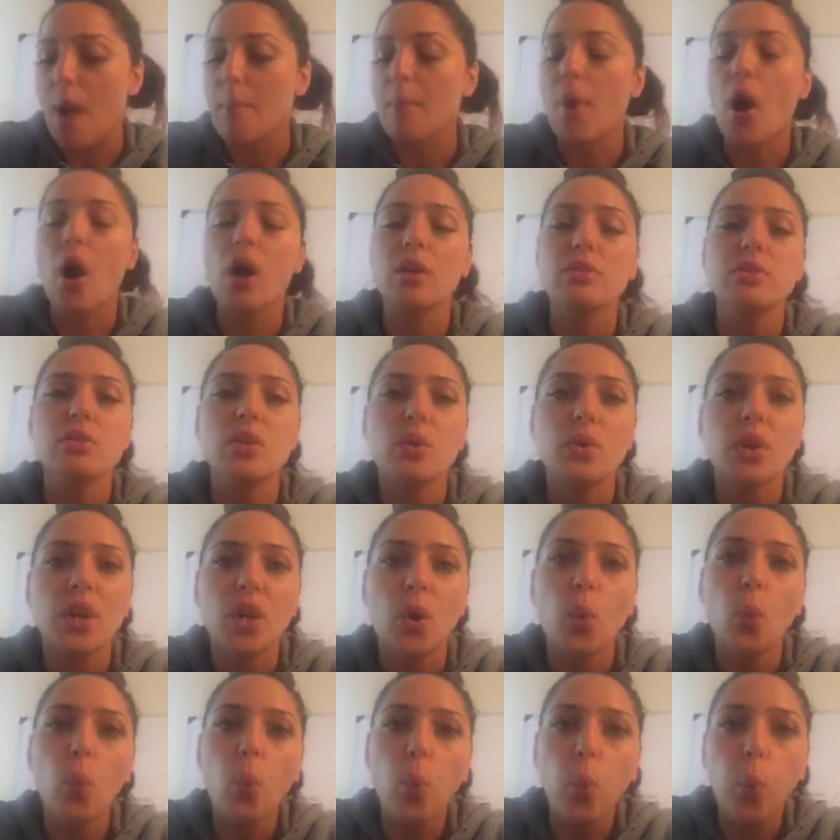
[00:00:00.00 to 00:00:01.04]
I'm also
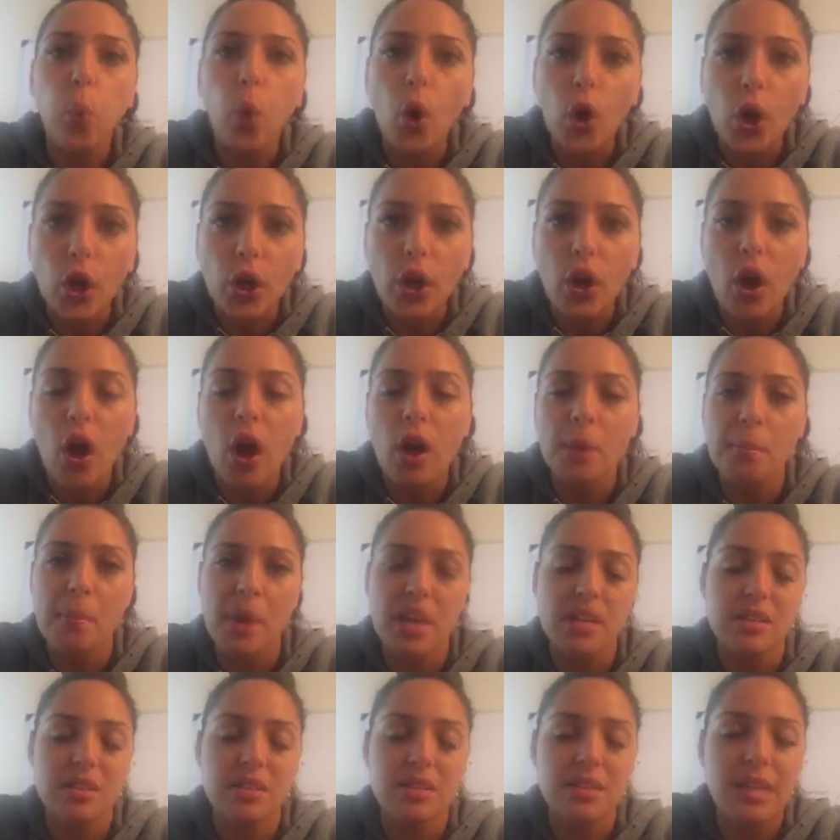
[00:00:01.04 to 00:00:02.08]
going to work
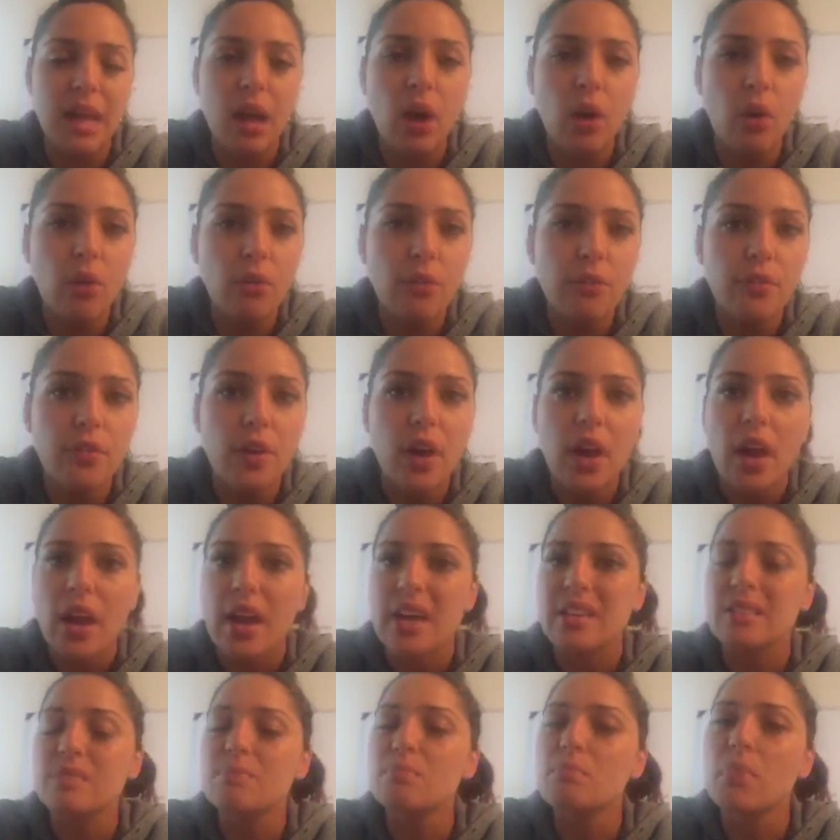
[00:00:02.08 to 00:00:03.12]
on myself
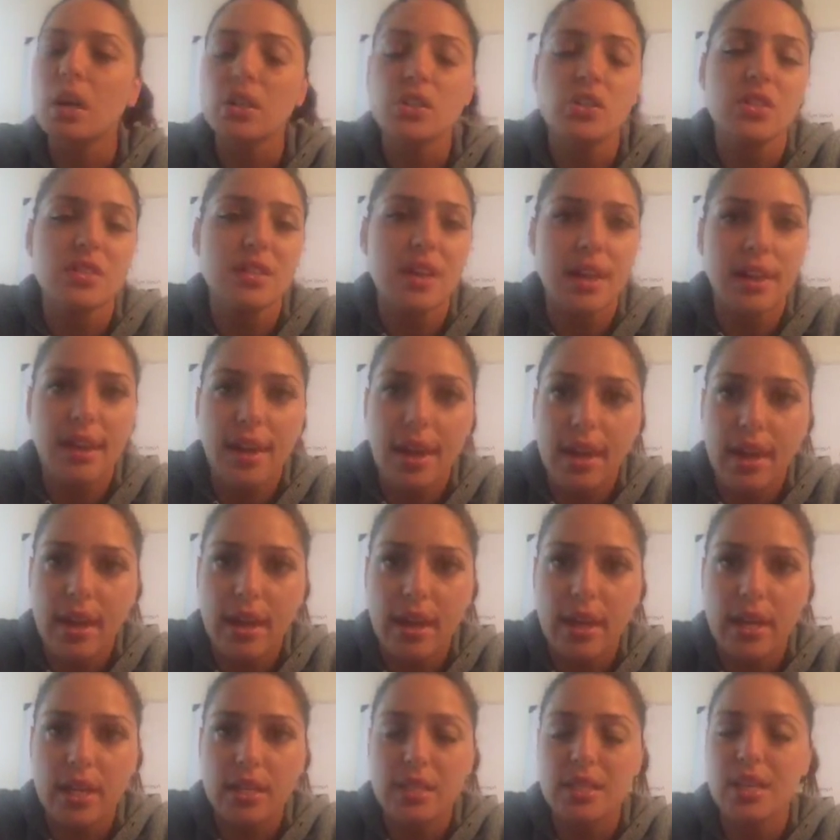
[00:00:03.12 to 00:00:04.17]
as much as I
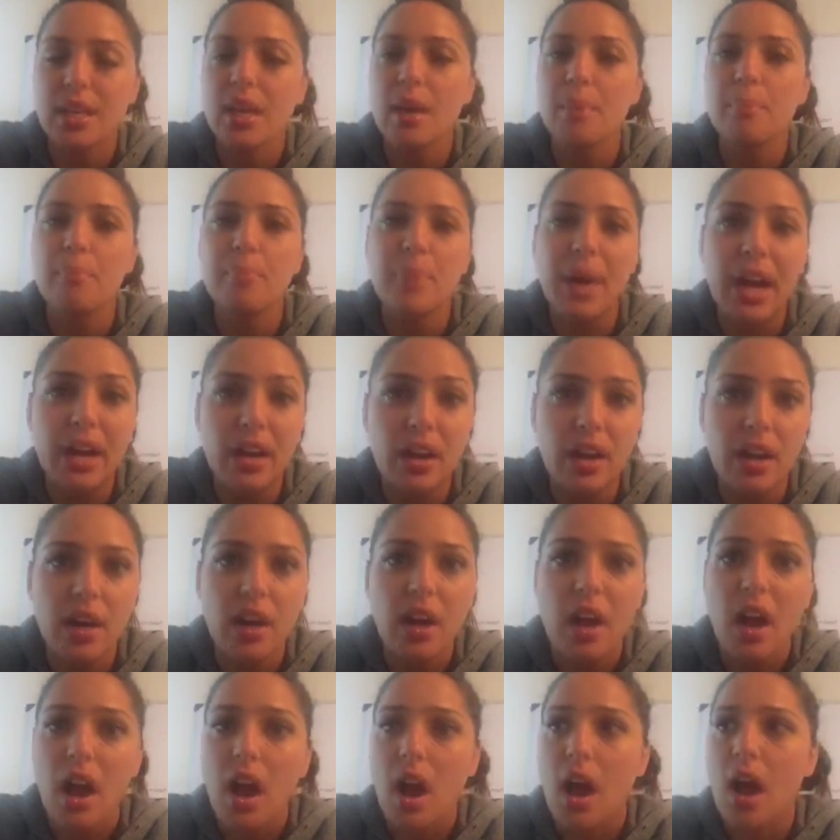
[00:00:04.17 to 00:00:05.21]
can to get
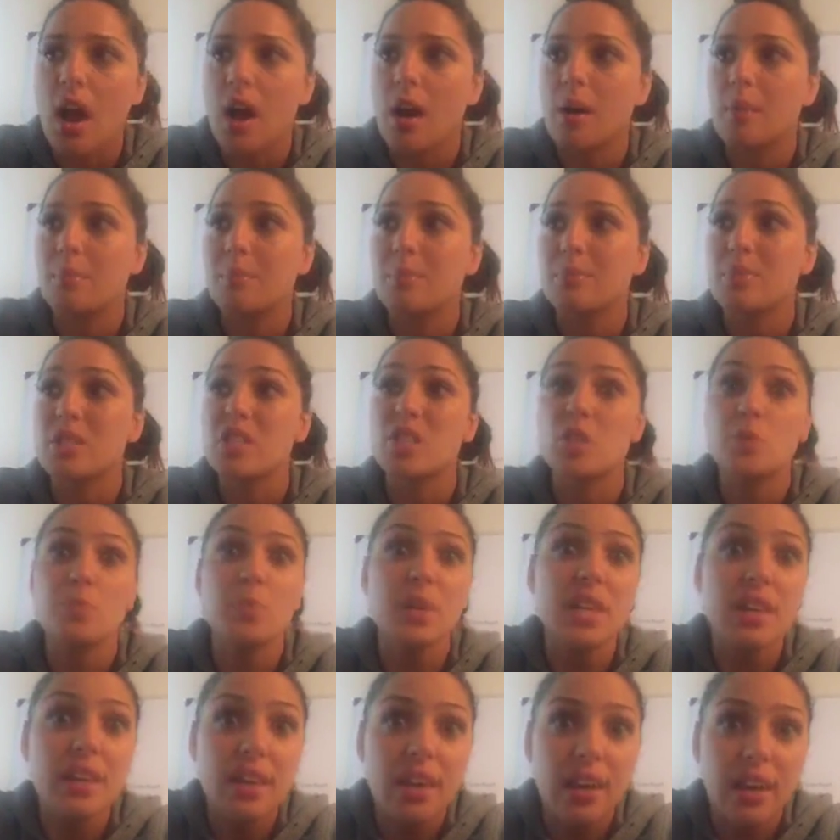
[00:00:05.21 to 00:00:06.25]
better. Um,
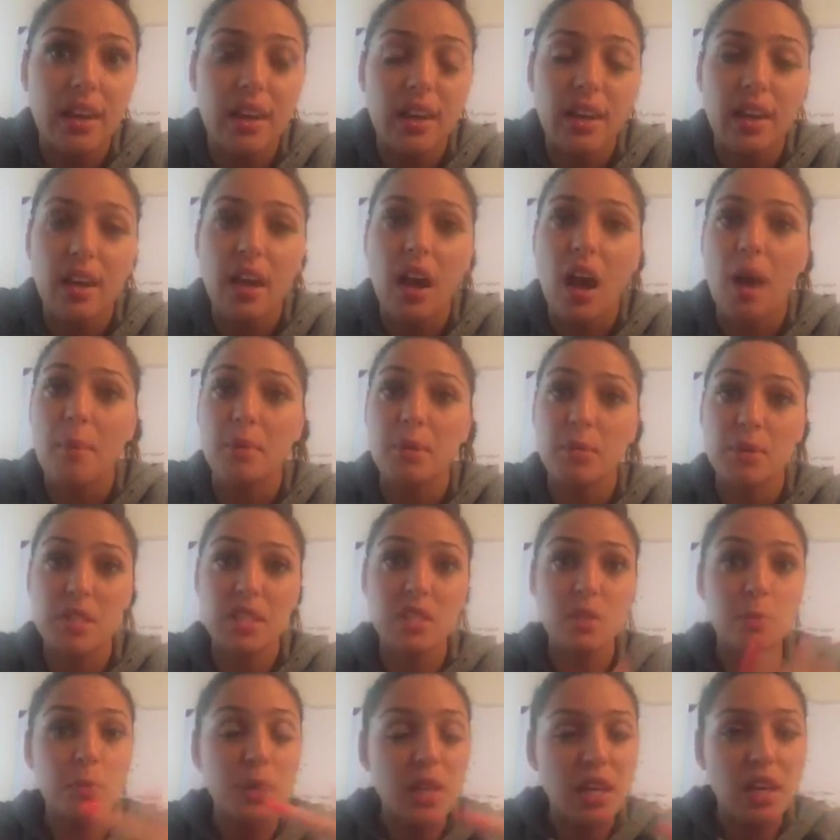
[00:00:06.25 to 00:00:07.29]
speaking, I'm going to
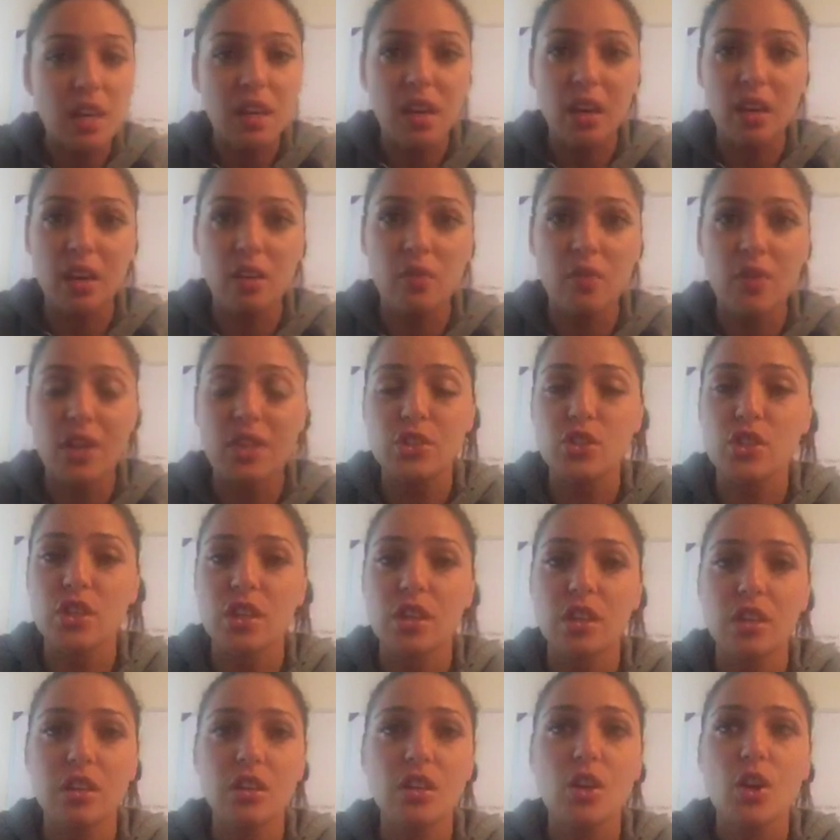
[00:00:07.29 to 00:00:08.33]
be speaking at
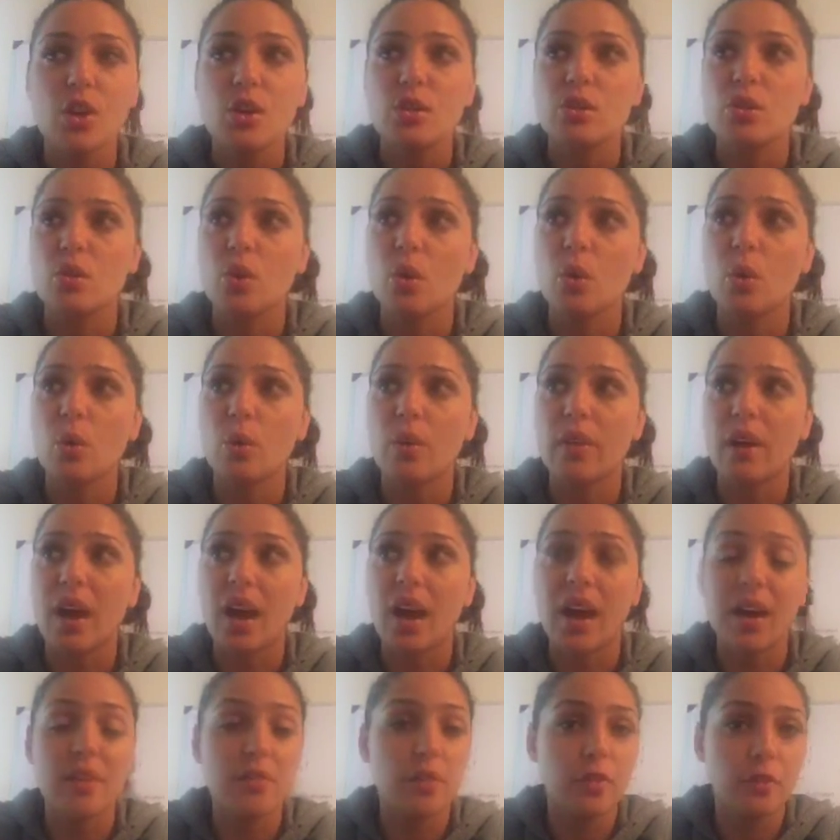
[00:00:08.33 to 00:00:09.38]
convention.
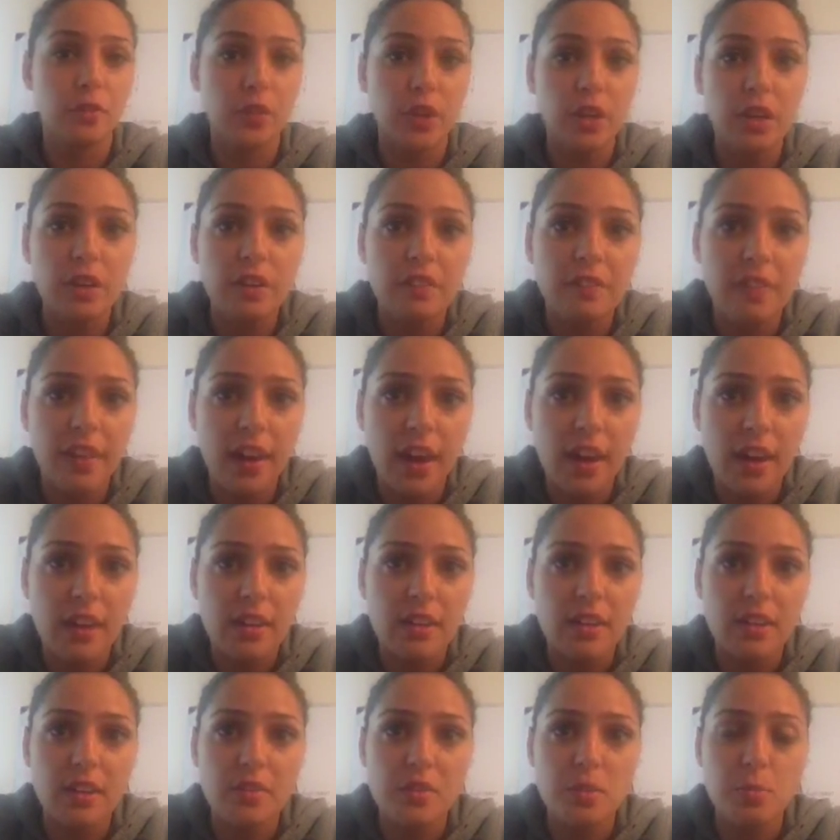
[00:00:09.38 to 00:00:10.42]
So I have a fear of
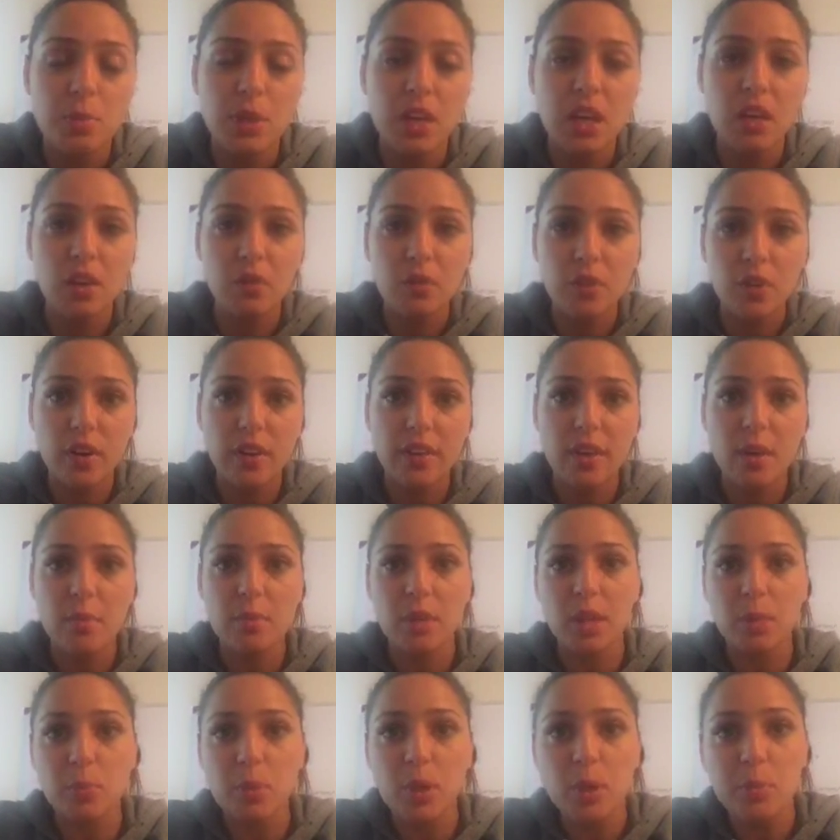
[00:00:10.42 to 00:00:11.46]
that, of speaking in front of
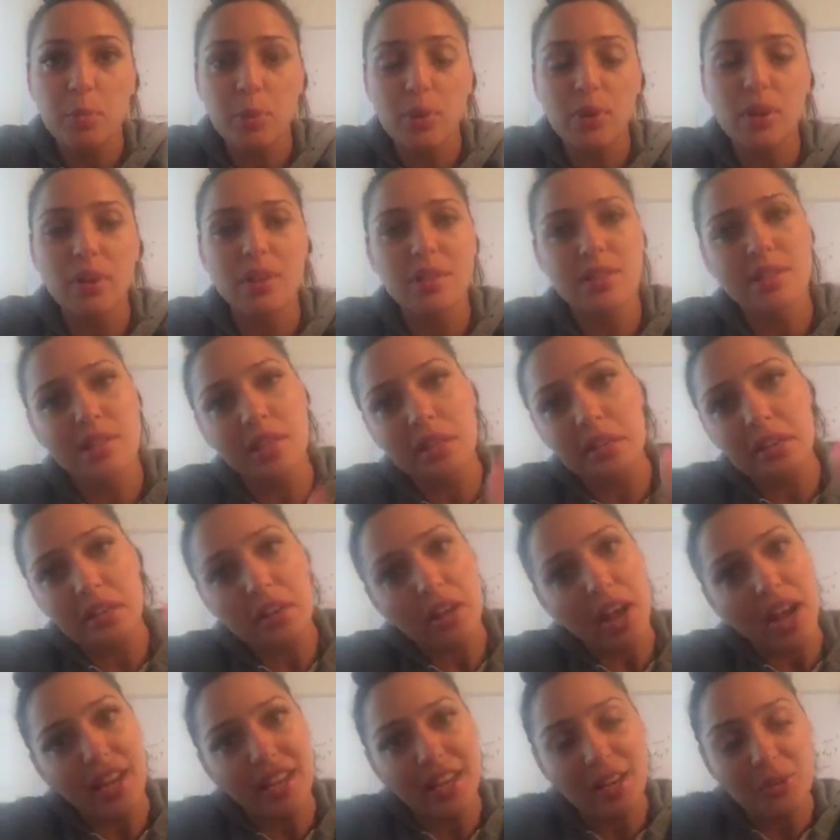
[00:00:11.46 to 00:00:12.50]
that many people because
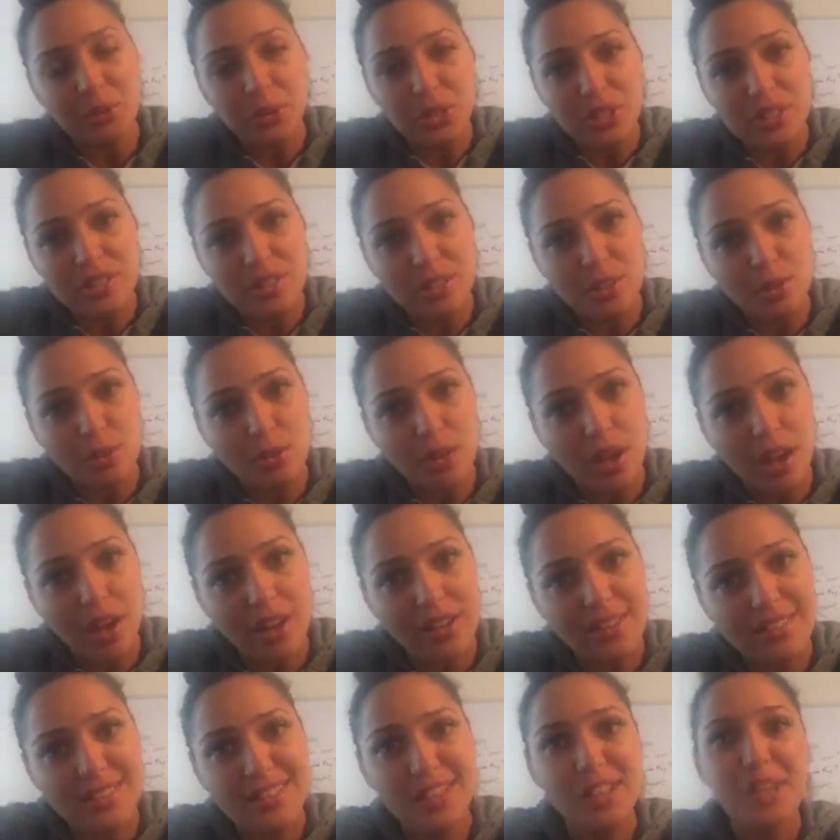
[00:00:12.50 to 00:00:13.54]
here I can't really see you
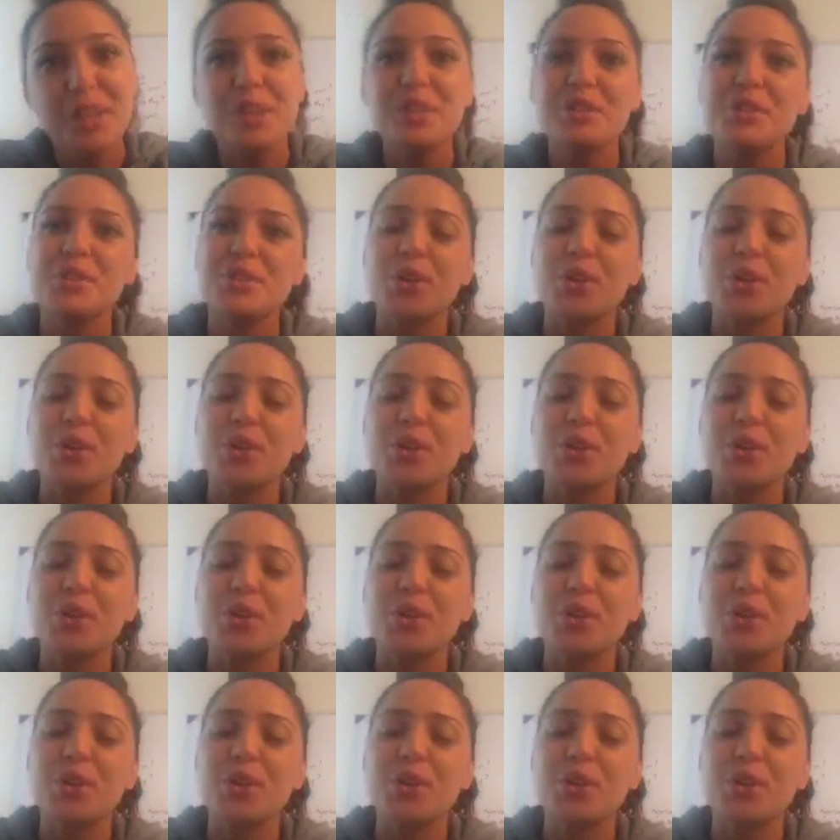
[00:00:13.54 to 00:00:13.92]
guys.